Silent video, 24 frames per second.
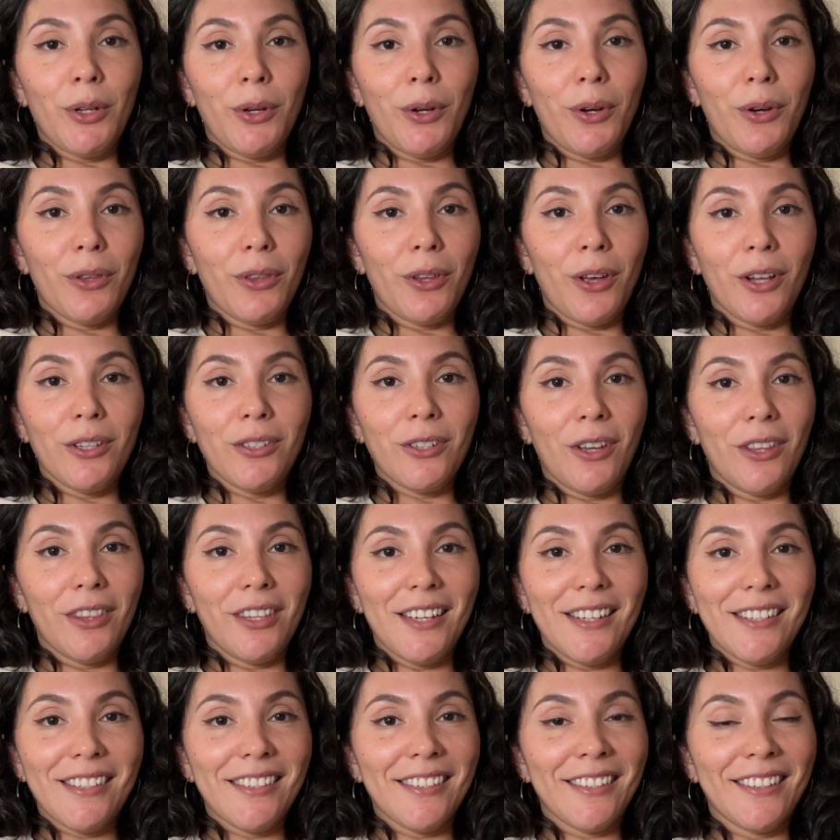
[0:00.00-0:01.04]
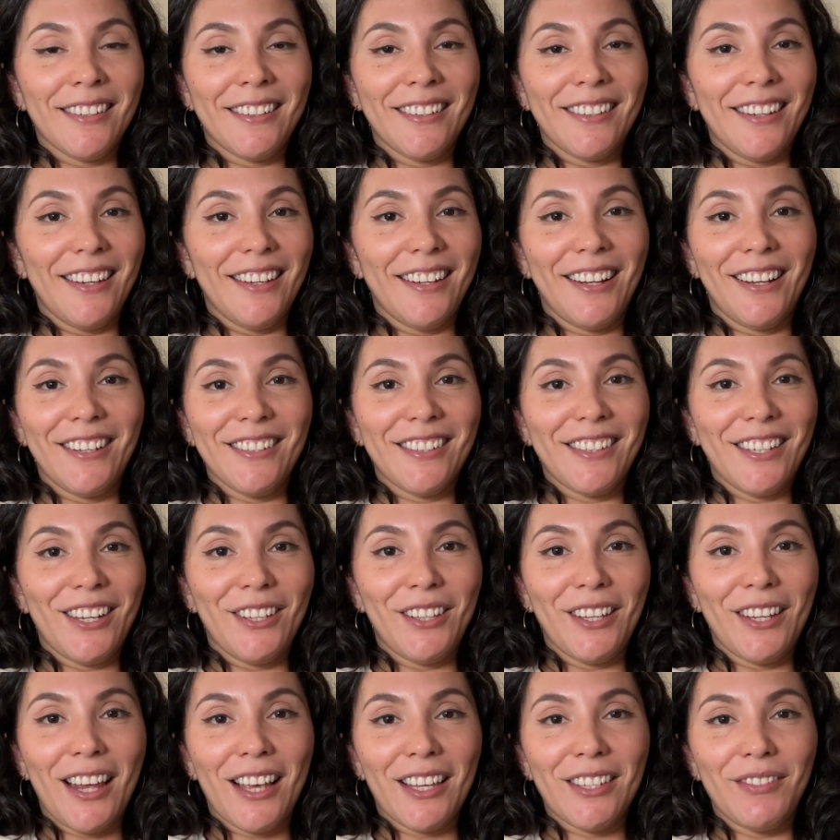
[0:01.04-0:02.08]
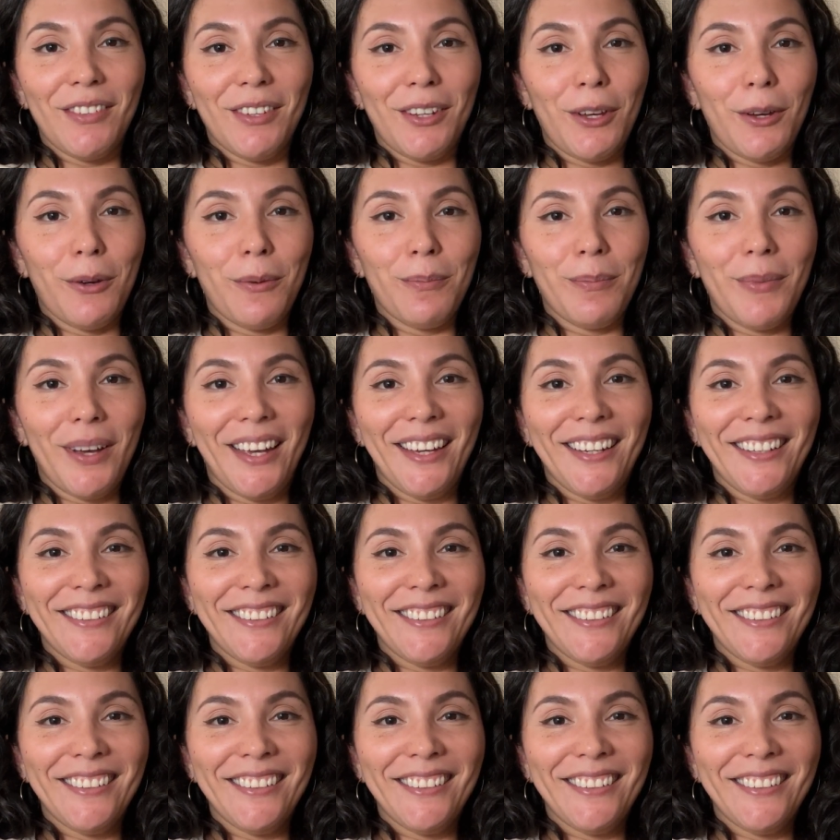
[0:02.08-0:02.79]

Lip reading: your thoughts on this, and I'll see you in the next video. Bye.